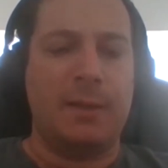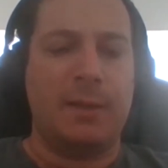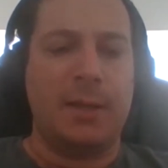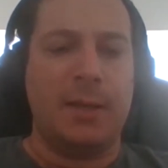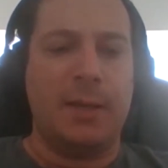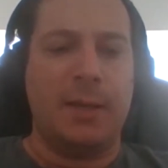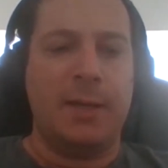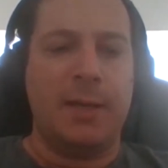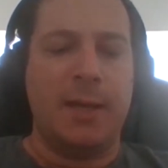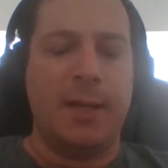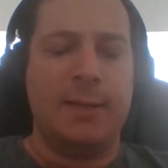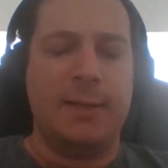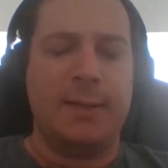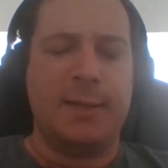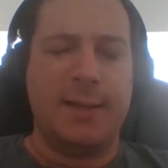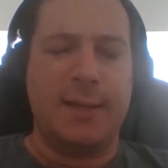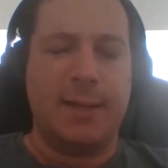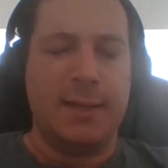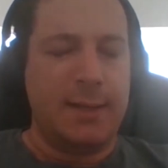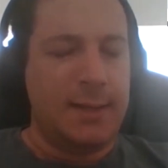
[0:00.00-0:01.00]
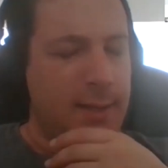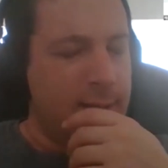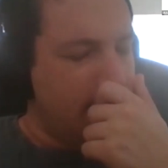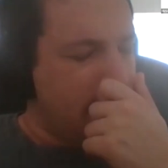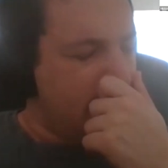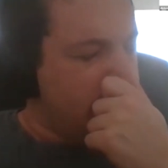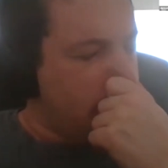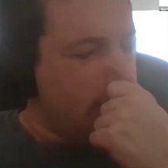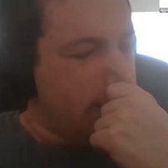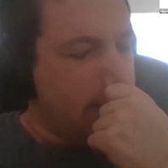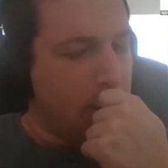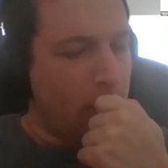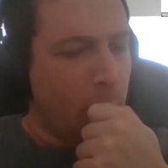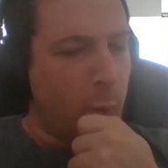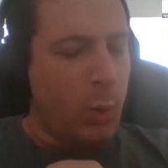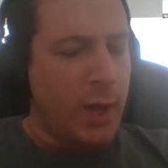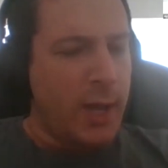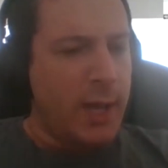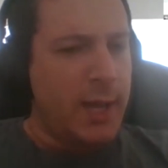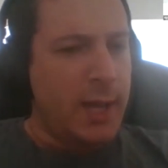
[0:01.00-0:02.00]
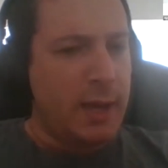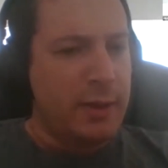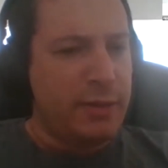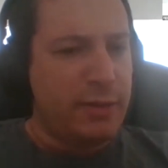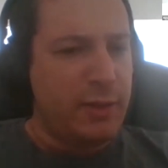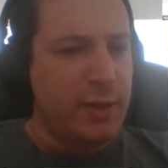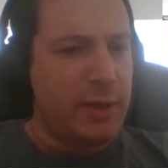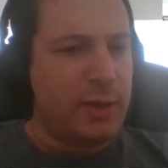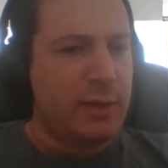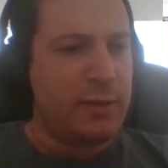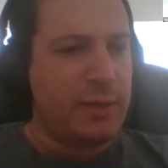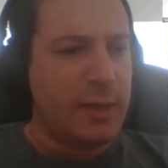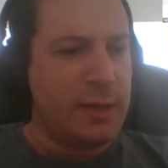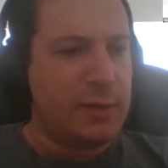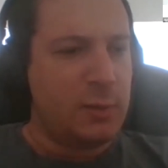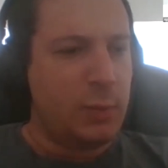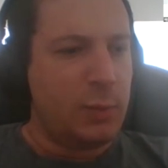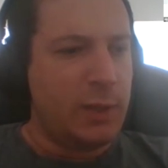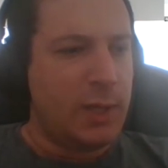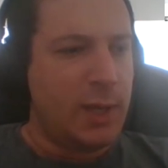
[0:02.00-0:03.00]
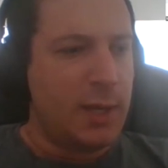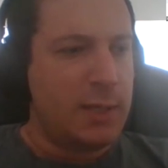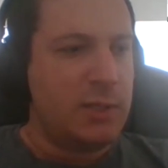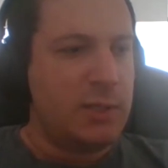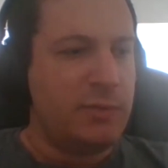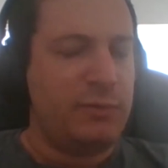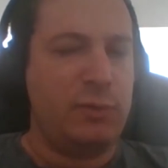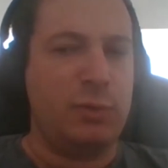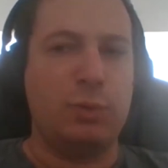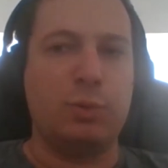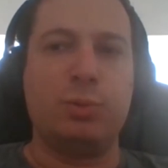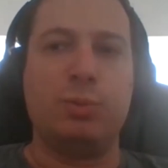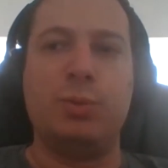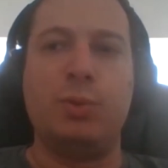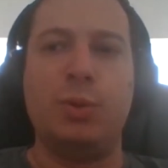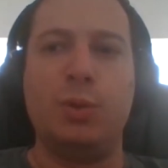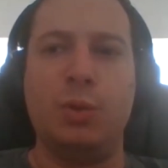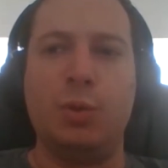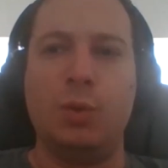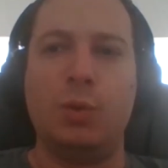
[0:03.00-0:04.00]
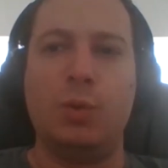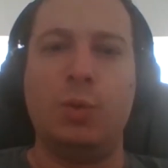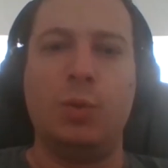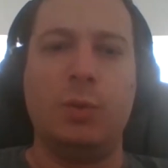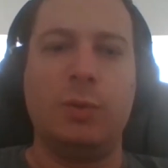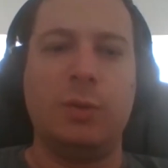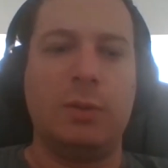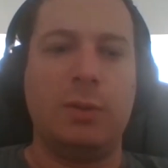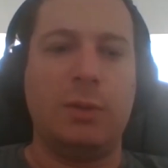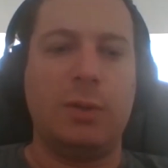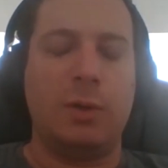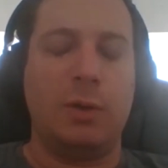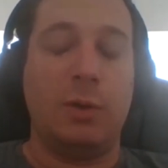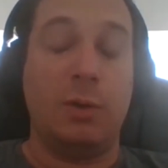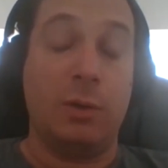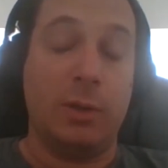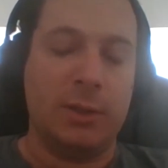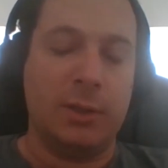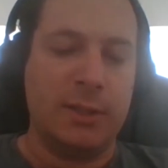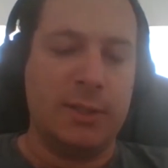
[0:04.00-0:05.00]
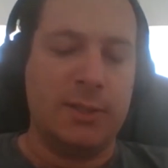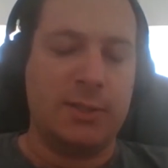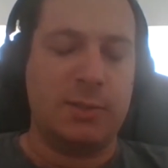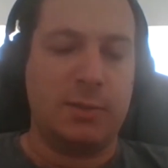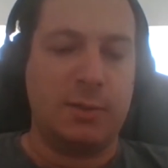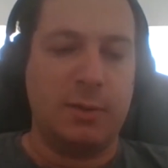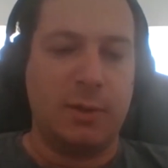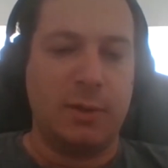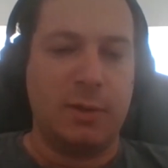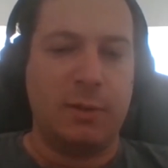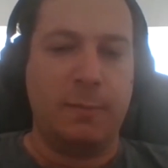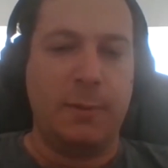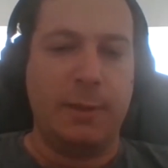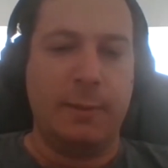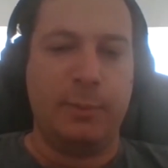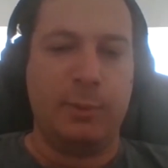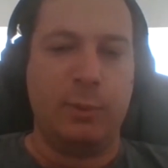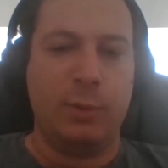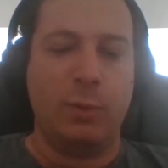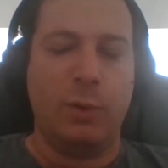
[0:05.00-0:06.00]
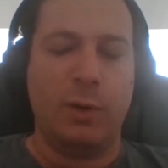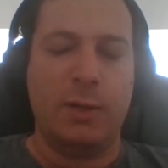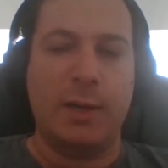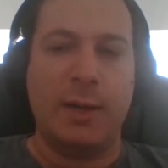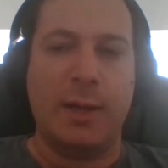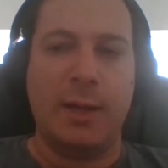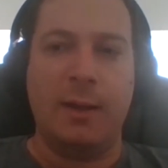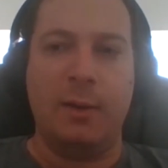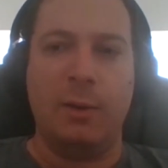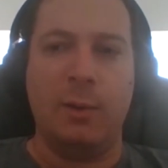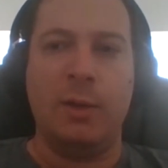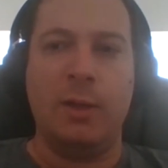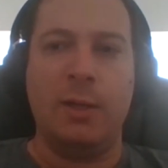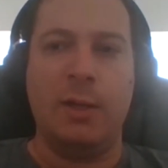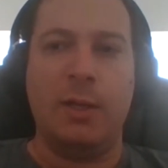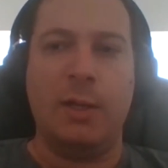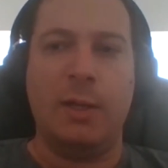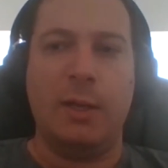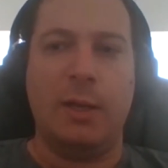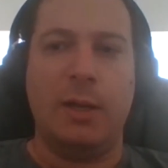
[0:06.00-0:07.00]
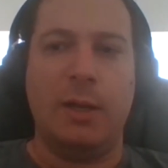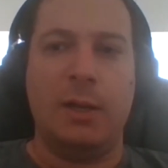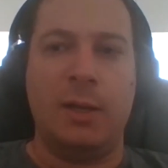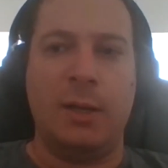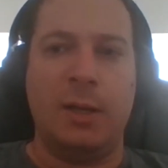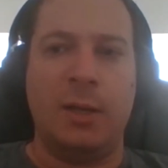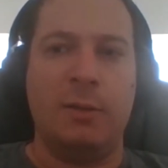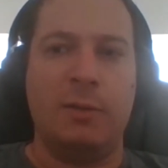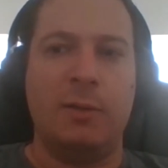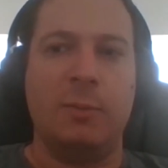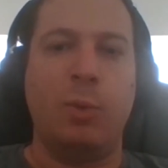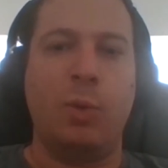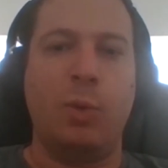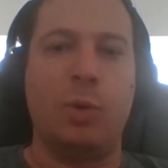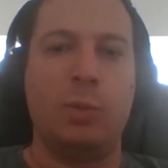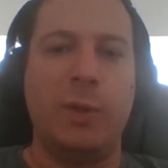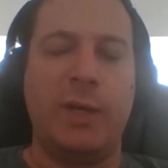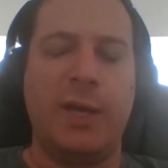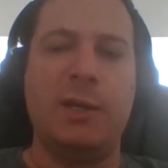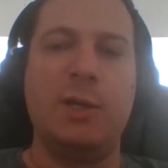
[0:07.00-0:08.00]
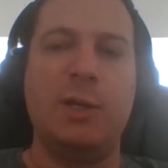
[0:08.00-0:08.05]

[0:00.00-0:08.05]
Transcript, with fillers: in, in, in, in, a, in a way, I think that we kind of grew, at least the, the people who are now uh, on the board, we kind